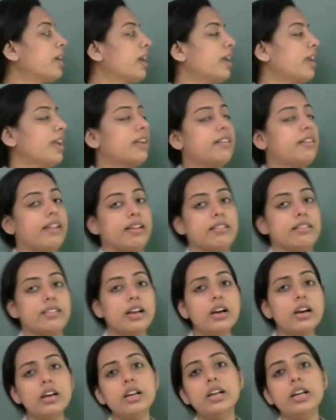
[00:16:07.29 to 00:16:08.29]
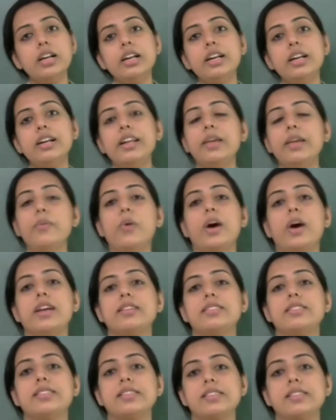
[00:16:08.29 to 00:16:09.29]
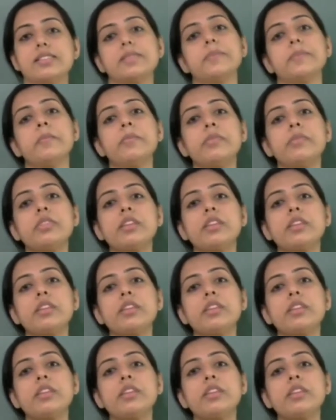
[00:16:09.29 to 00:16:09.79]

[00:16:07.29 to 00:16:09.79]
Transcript: connecting the devices.